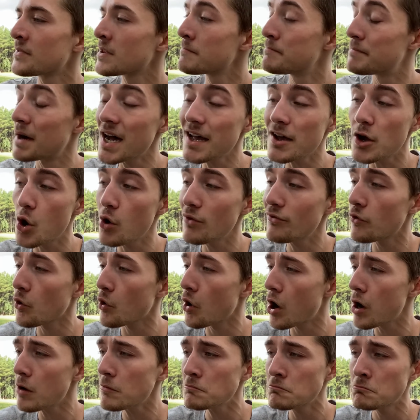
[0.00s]
But
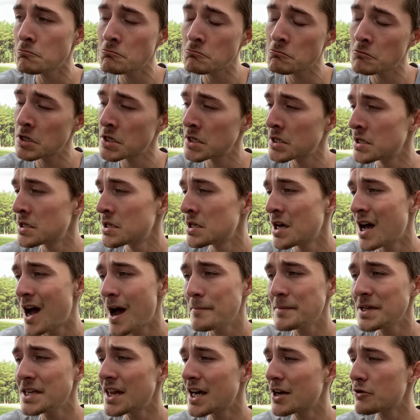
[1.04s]
overall, I
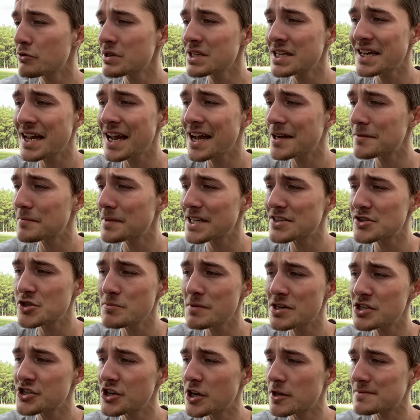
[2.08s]
mean, like, really can't complain too
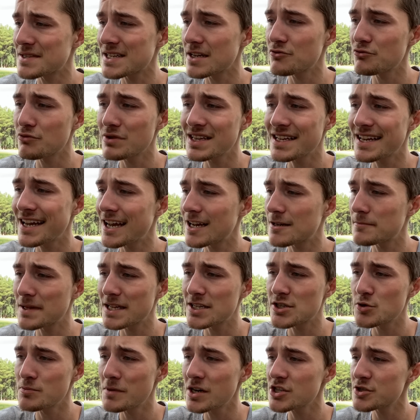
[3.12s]
much, you know what I'm saying? Really can't complain
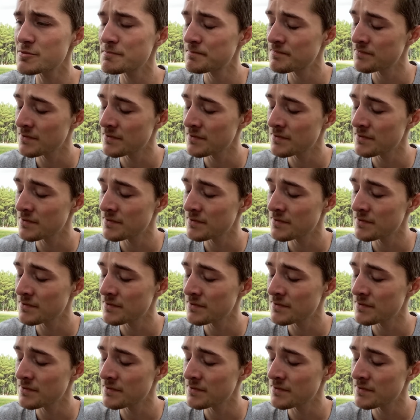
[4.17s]
too much.